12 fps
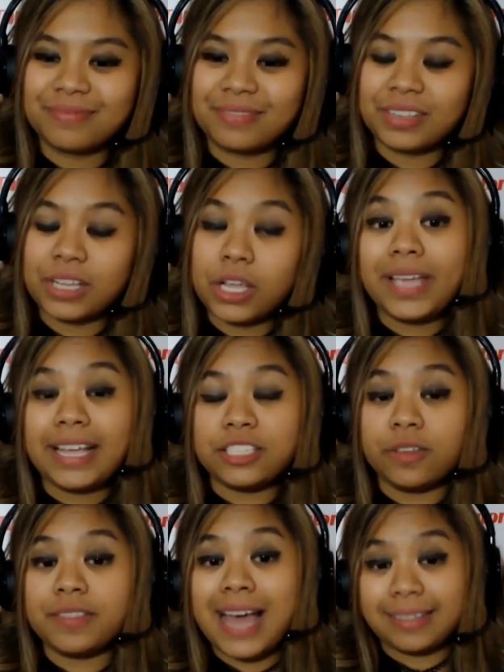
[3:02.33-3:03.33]
Okay, so
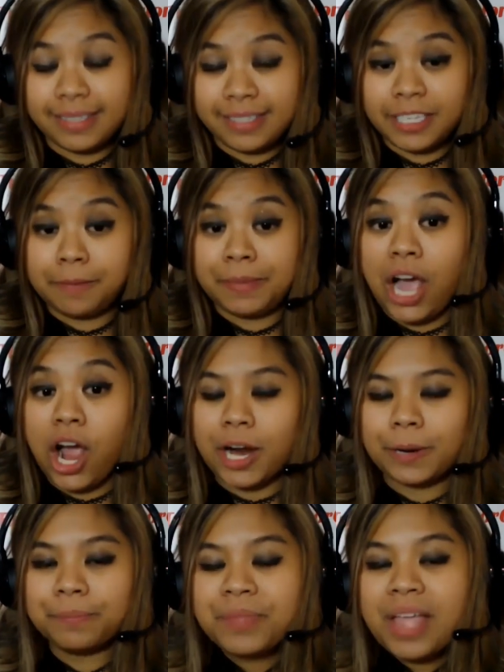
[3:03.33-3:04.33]
that's TPR.
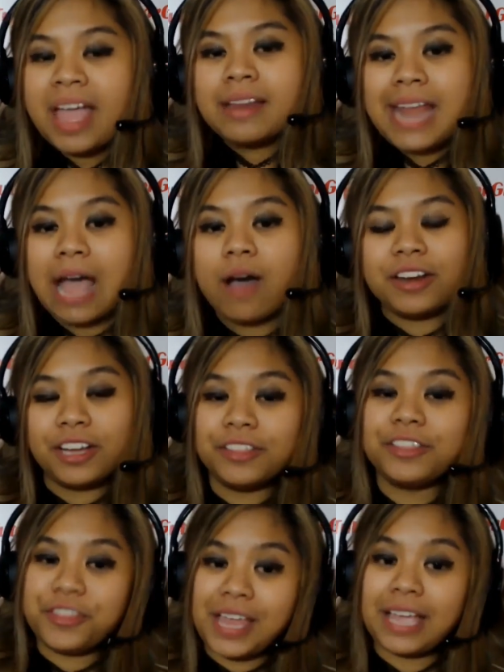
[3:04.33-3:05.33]
Now, another
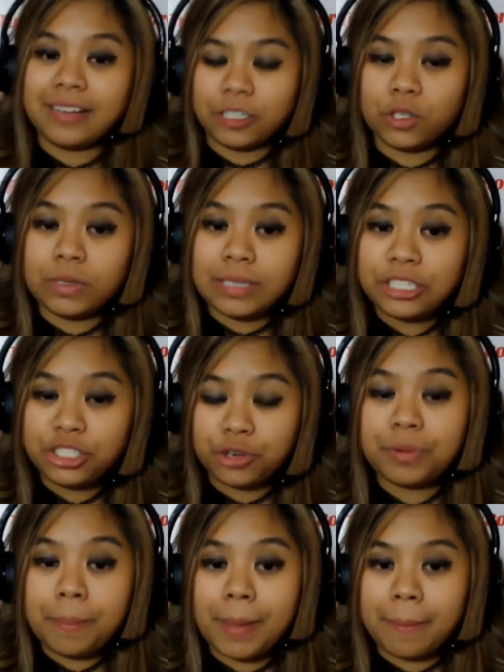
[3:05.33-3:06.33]
thing that you need to
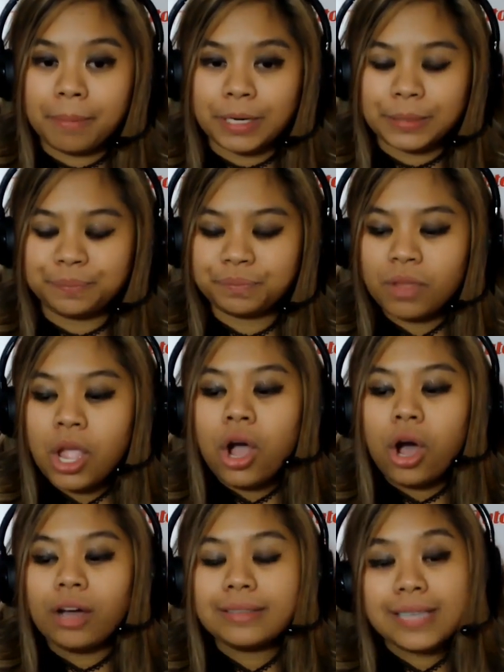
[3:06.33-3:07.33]
remember,
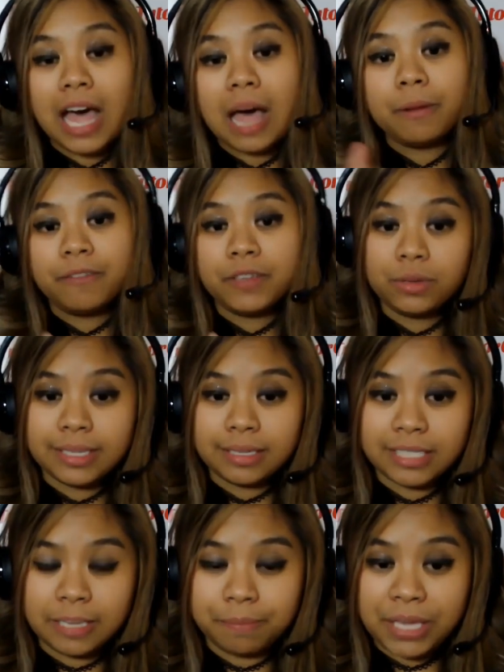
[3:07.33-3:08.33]
on top of using
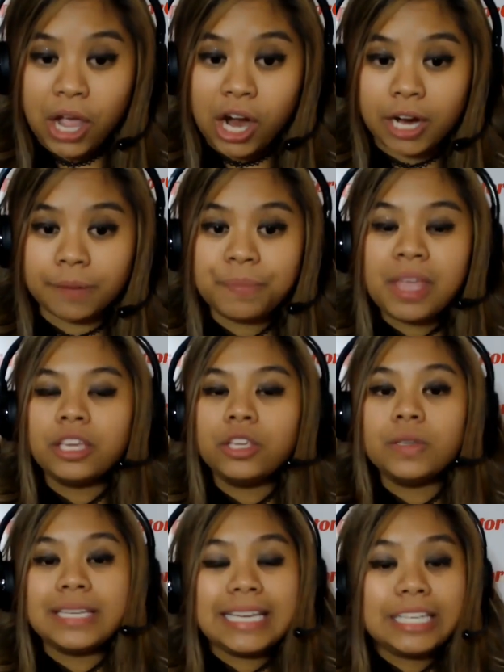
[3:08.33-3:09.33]
TPR, you
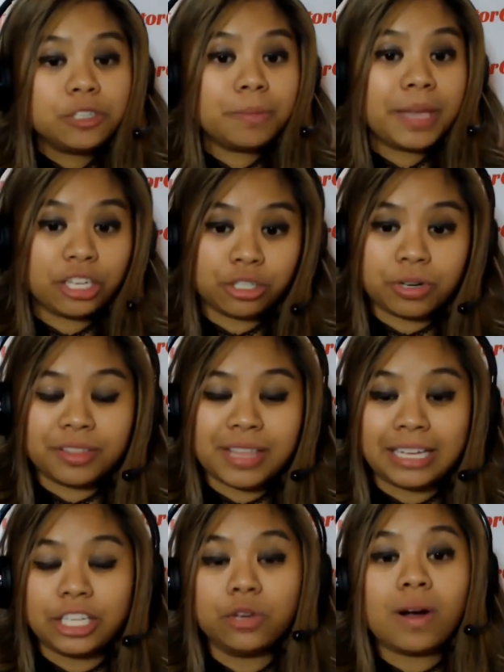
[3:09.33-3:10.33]
need to make sure that
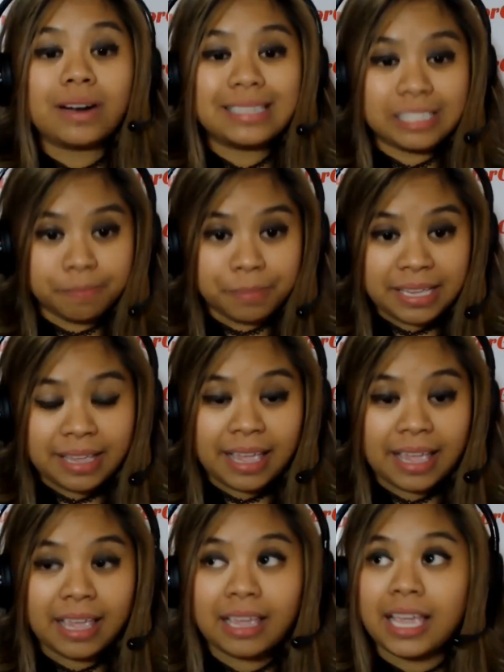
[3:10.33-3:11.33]
you are
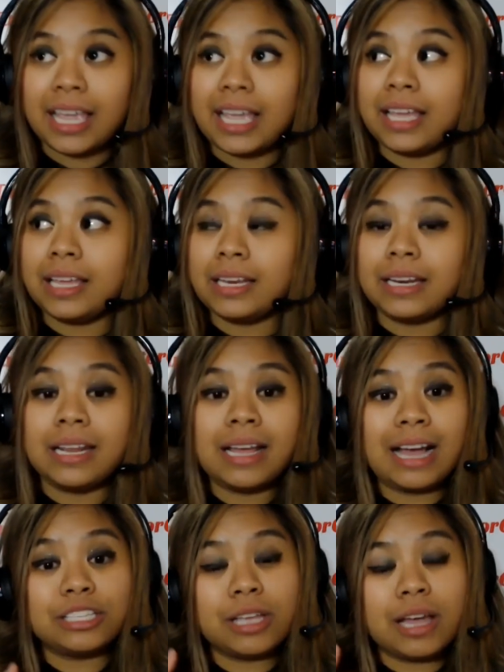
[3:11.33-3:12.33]
speaking in
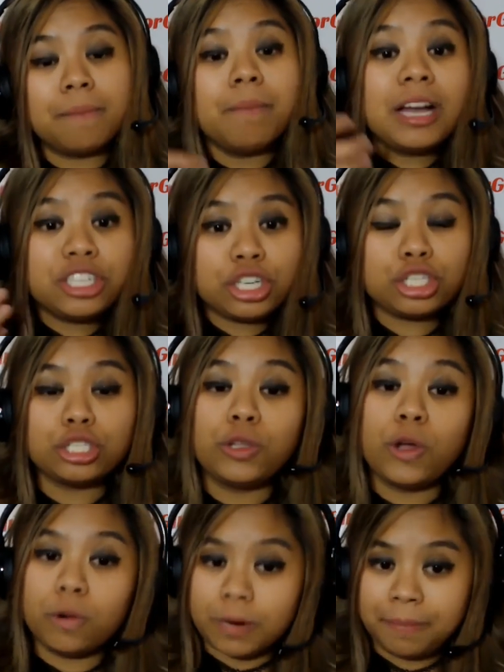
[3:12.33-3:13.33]
a much
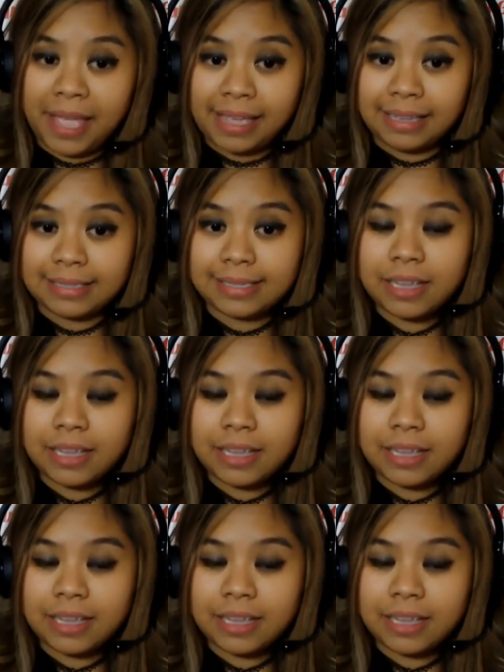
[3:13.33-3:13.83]
slower pace.